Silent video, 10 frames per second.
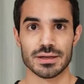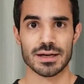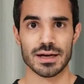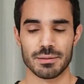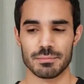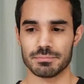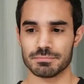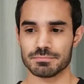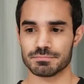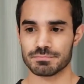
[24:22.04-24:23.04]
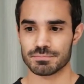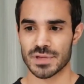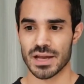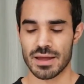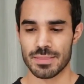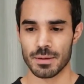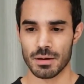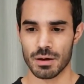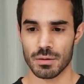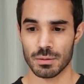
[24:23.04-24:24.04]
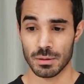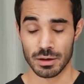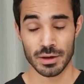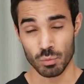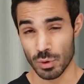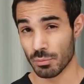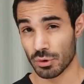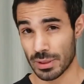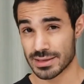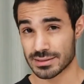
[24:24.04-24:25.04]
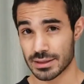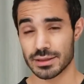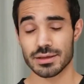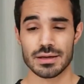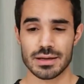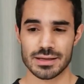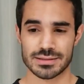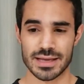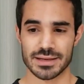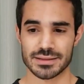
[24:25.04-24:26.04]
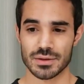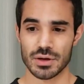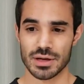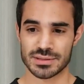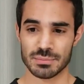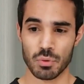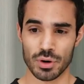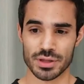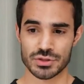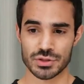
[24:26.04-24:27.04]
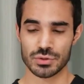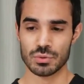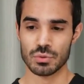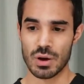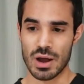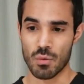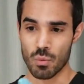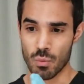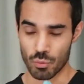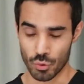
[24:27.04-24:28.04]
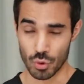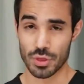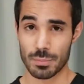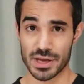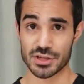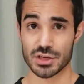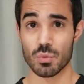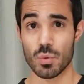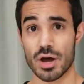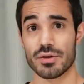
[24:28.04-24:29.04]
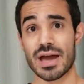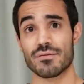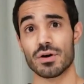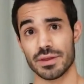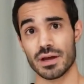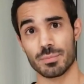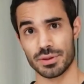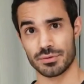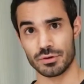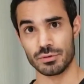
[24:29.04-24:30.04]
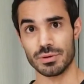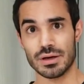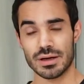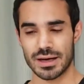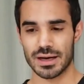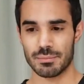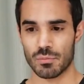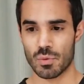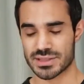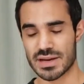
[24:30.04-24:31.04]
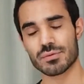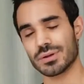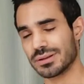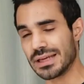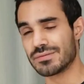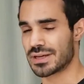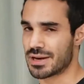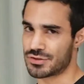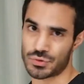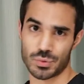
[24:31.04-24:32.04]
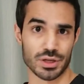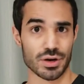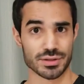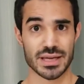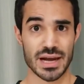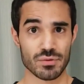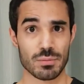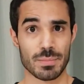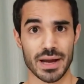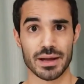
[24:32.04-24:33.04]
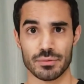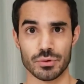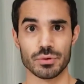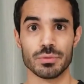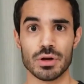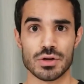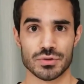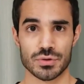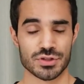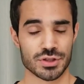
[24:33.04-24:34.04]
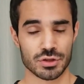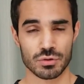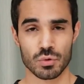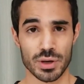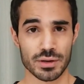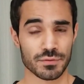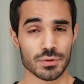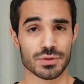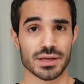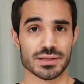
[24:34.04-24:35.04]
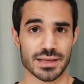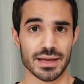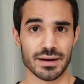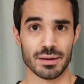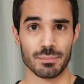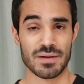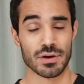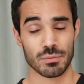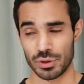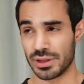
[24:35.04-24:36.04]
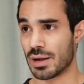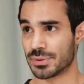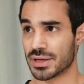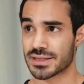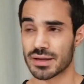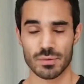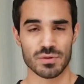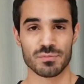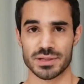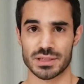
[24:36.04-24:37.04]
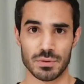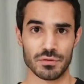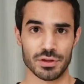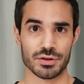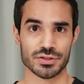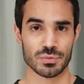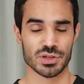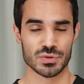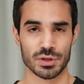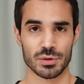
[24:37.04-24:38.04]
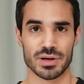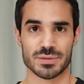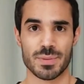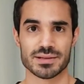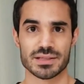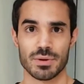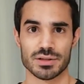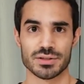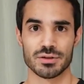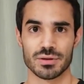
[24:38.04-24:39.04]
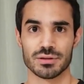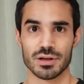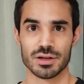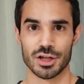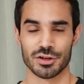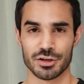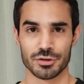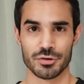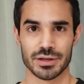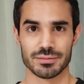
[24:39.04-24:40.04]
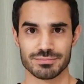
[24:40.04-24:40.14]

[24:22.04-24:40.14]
ambulate. And okay, one more last thing is that it's important to roll the patient while you have all the help in the room. Once everyone leaves, again, it's just really hard to get everyone back in the room. So just a quick few things that have really helped us out and that we've picked up over the years, so we just really wanted to pass them on to you, and you're all going to do great.